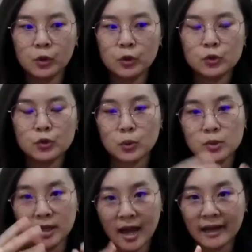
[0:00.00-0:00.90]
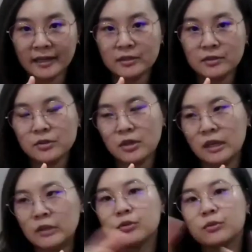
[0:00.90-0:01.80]
use those lines
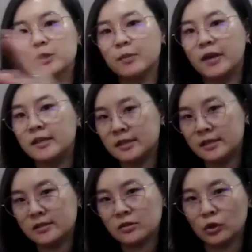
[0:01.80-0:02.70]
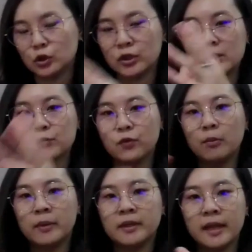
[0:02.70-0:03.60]
into his paintings or
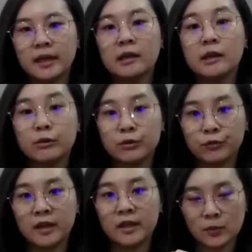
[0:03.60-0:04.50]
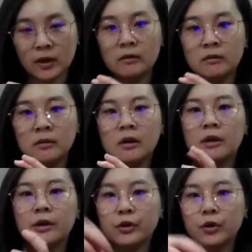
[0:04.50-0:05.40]
transforming that calligraphy as well,
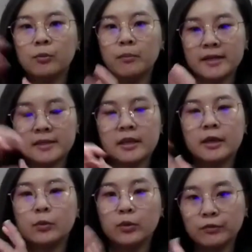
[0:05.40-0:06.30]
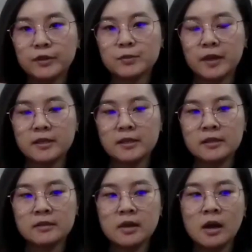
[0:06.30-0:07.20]
mixing it with his
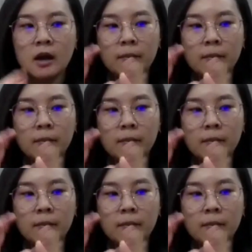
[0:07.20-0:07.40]
paintings.